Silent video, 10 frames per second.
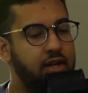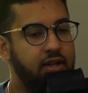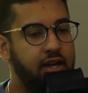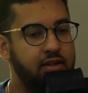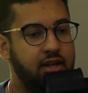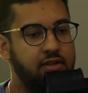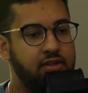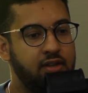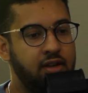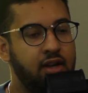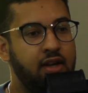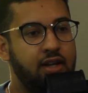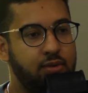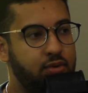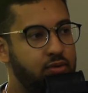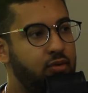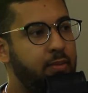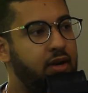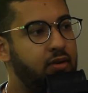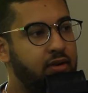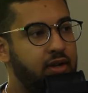and that's what it's all about.